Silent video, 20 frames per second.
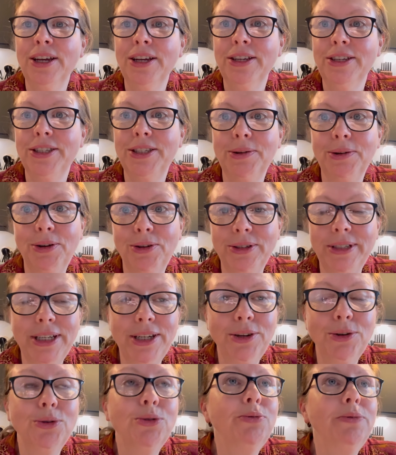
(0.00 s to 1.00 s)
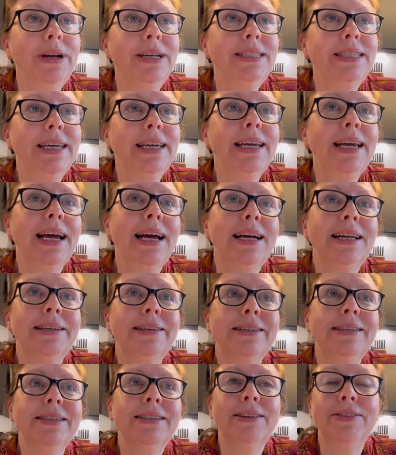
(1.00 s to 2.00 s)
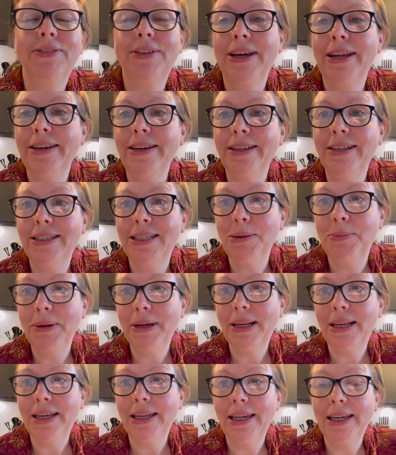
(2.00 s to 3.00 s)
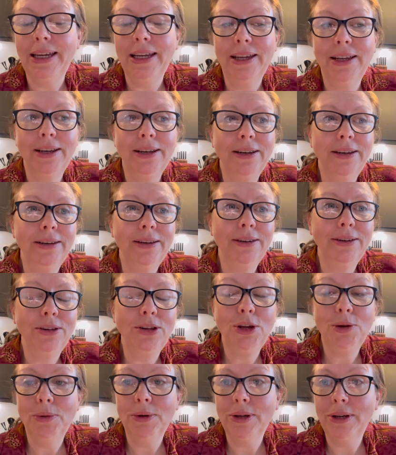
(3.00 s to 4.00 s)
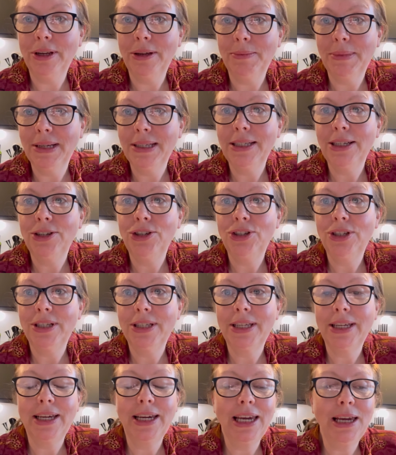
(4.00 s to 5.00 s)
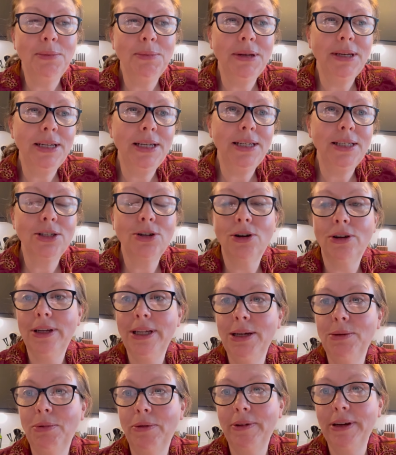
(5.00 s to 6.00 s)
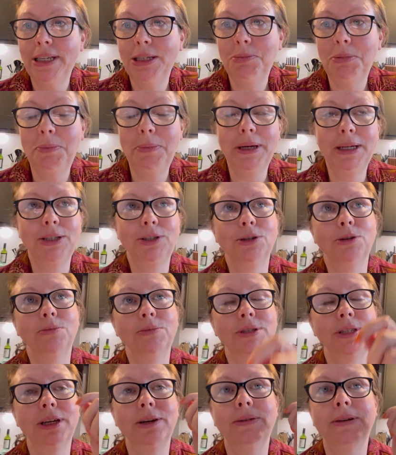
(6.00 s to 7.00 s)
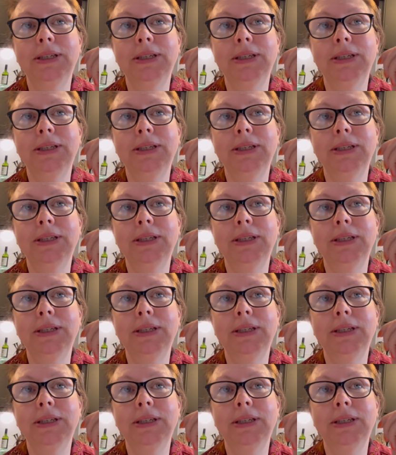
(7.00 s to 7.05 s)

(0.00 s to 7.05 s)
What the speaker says: So I got dinner all ready, and then typically Ewan messaged to say him and his colleague were ready to be picked up. So I